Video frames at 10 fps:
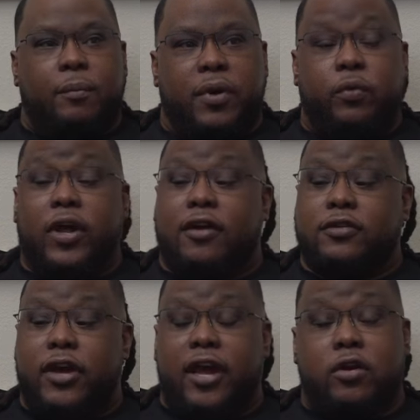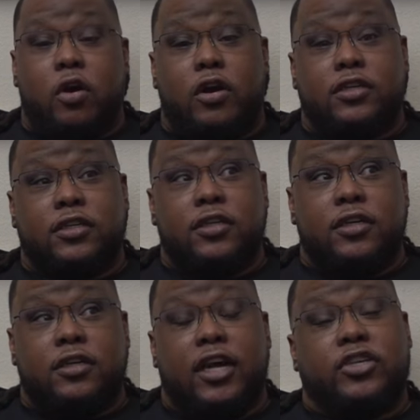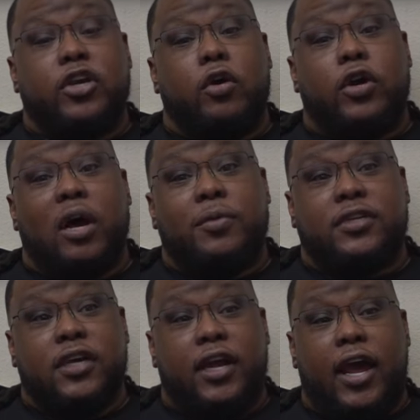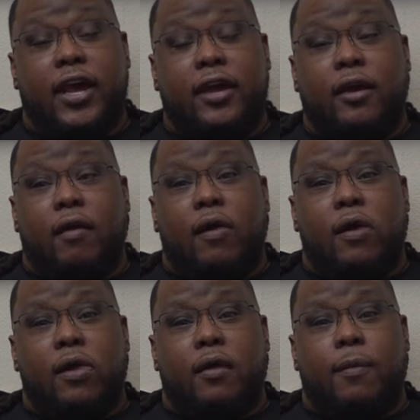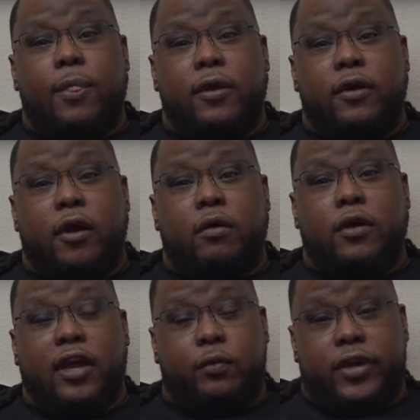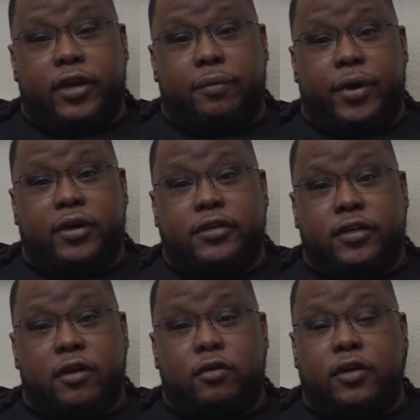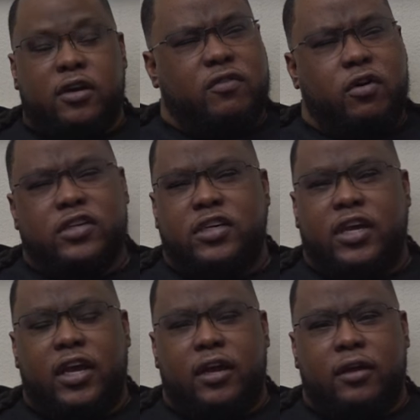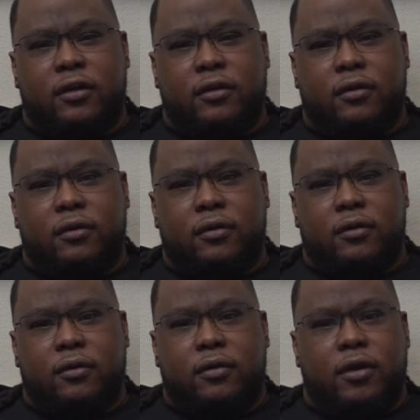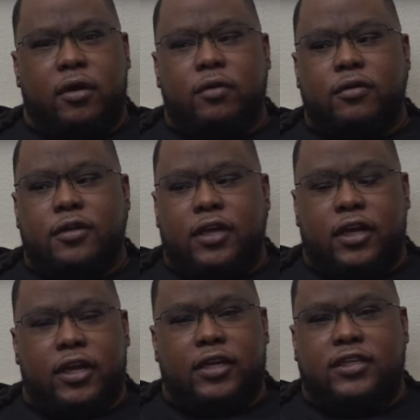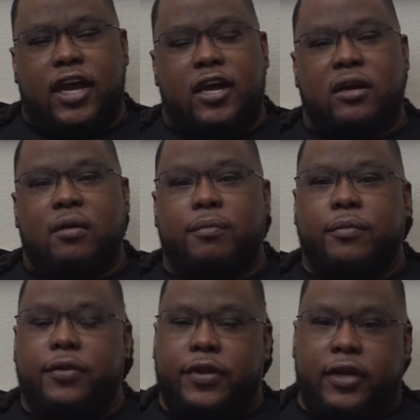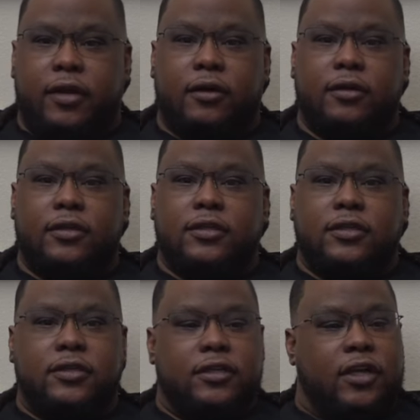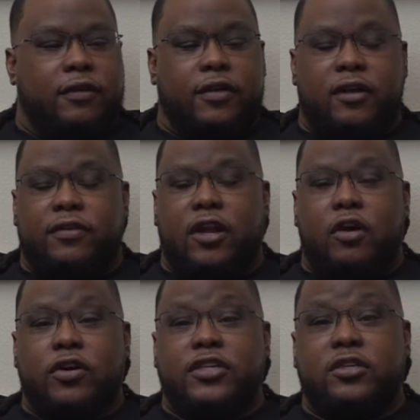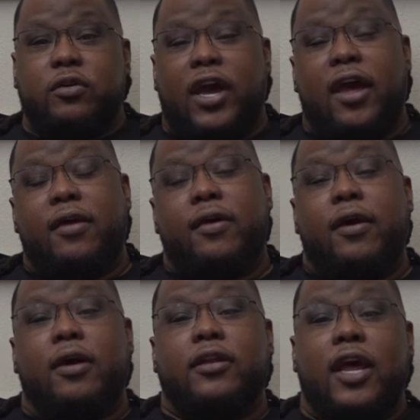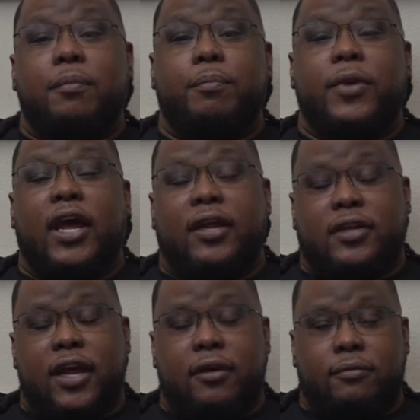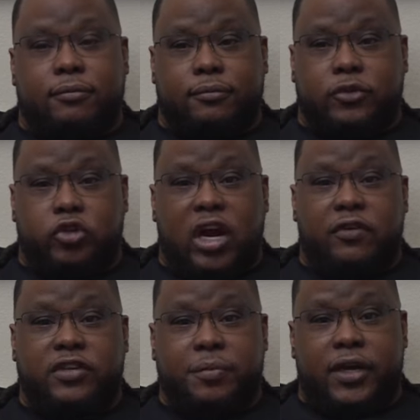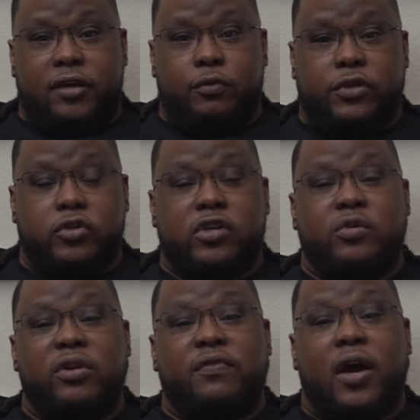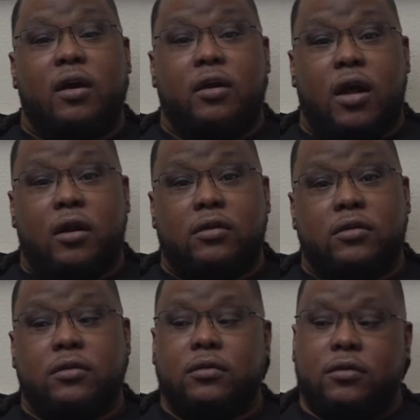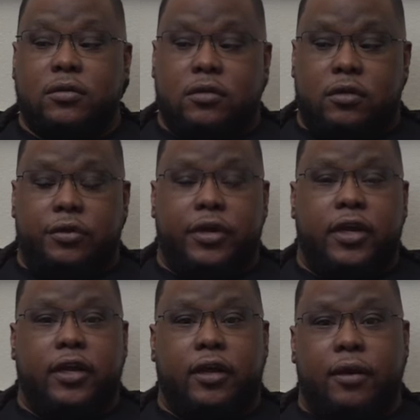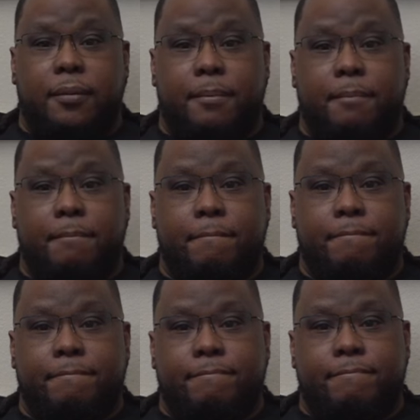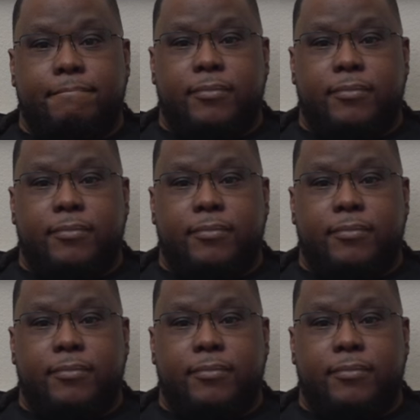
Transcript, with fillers: But we also had cars that showed up and said, hey, you know, can we get embarrassed shit only? course you can. Yeah. You know, and they sign As long up, as you got the and, money and, the, and you fit as the long as you at yeah. that at that driver's meeting with your twenty five hundred dollars, you can get in. Right, right.